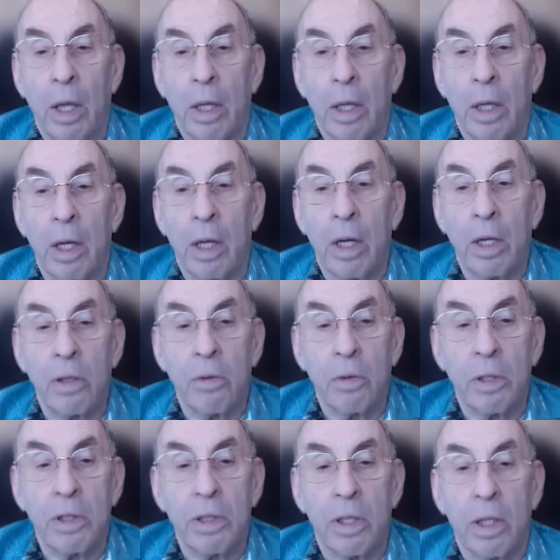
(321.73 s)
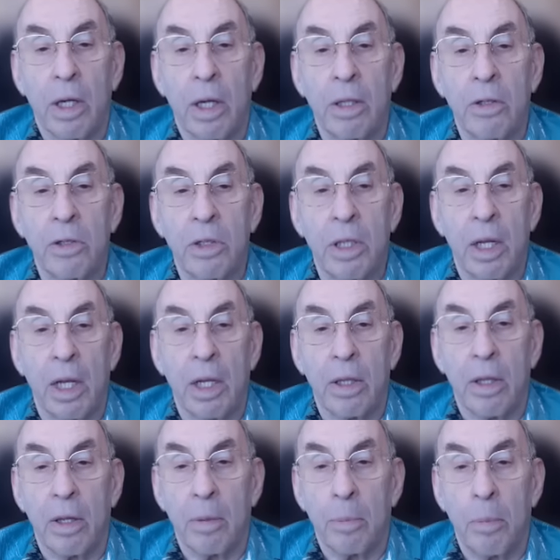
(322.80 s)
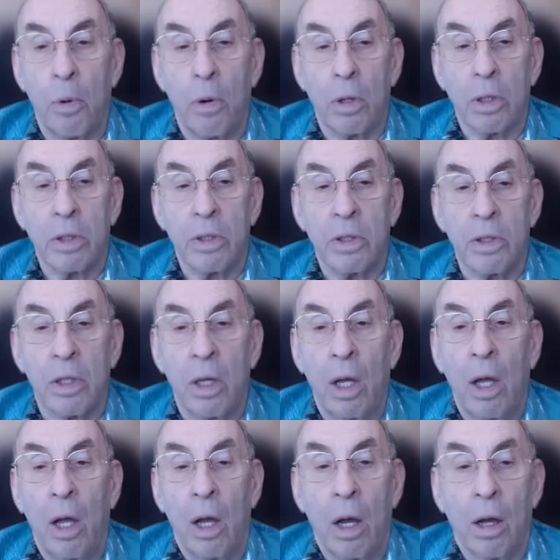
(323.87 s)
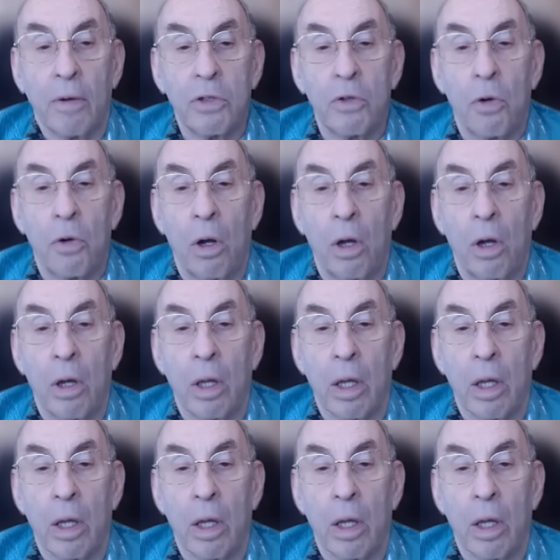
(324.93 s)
in countries that understand the importance of strong,